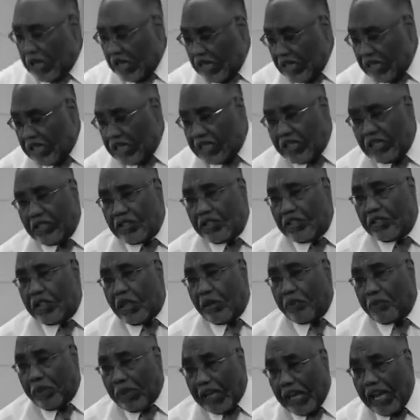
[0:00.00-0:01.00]
He didn't
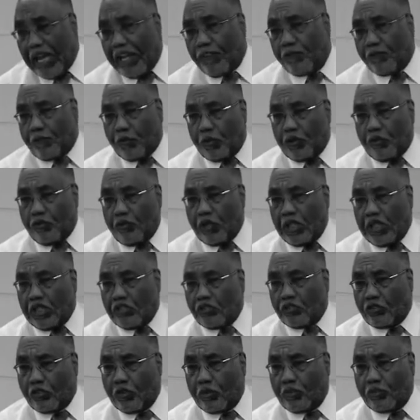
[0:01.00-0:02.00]
apply for the
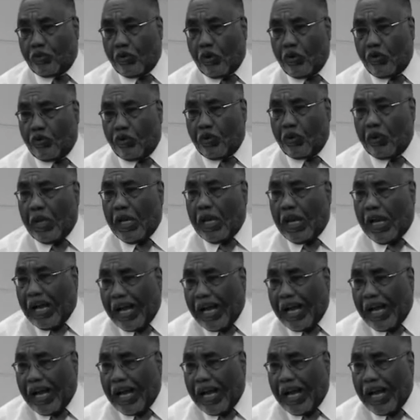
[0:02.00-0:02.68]
reentry program.